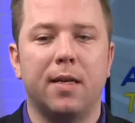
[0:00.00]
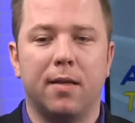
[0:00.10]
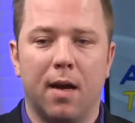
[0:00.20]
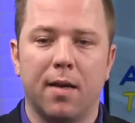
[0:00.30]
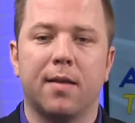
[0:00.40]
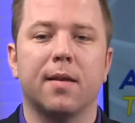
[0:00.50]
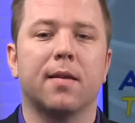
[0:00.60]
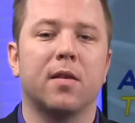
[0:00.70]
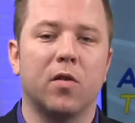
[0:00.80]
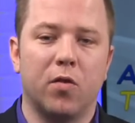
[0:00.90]
does
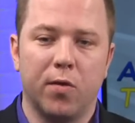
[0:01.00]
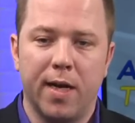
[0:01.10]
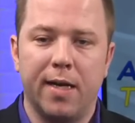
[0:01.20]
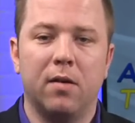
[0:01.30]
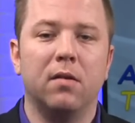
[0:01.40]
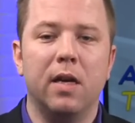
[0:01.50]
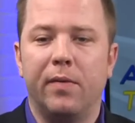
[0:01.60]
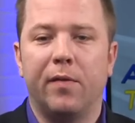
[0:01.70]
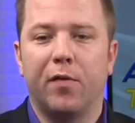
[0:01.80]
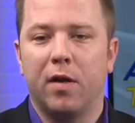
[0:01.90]
this to create a
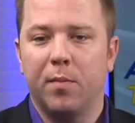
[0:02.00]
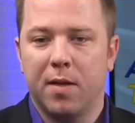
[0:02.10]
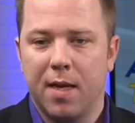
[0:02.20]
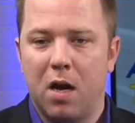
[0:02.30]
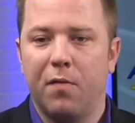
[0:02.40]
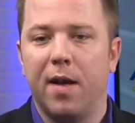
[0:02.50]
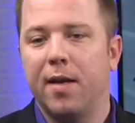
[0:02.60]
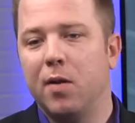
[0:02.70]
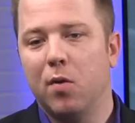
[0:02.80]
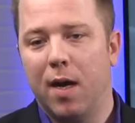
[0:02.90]
living for himself, and
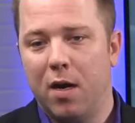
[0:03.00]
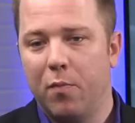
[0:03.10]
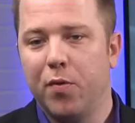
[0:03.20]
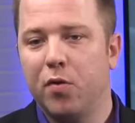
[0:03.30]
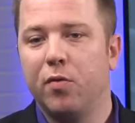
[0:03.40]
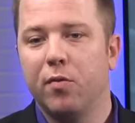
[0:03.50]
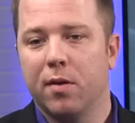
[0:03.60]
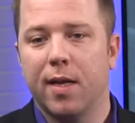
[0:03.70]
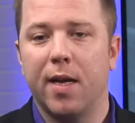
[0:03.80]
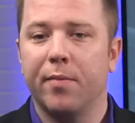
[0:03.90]
he will help you do the
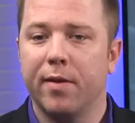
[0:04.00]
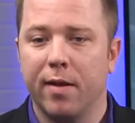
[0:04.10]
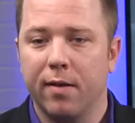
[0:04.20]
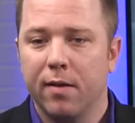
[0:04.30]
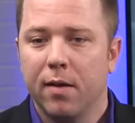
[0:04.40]
same thing.